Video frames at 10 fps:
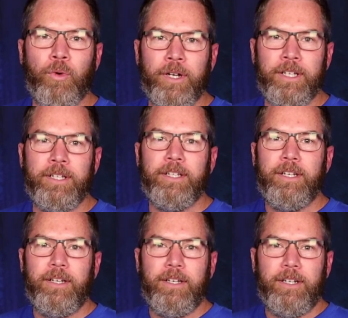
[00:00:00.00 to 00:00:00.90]
wanted
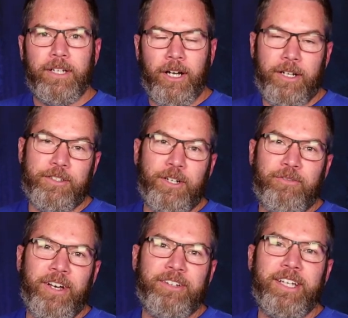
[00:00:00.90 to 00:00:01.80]
God as our
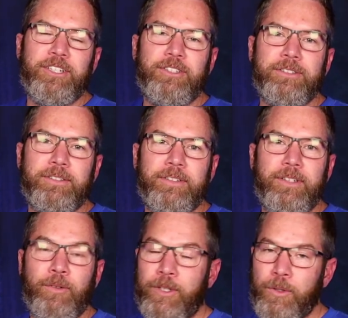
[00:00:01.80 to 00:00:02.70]
foundation.
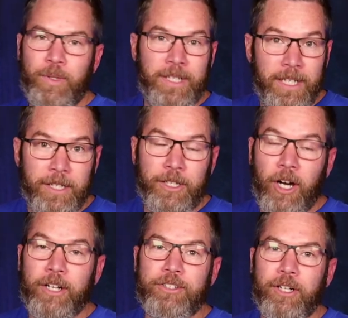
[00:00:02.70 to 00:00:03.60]
And we knew we needed
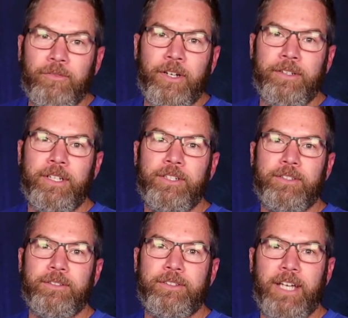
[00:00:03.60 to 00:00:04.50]
God as our
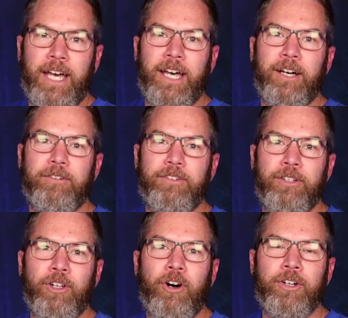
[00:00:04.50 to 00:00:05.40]
foundation to have
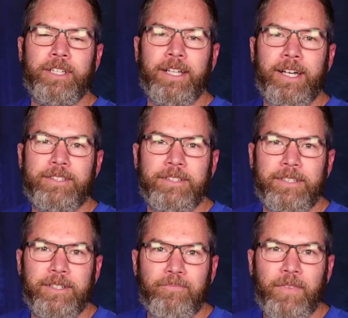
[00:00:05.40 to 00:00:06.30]
a long and lasting,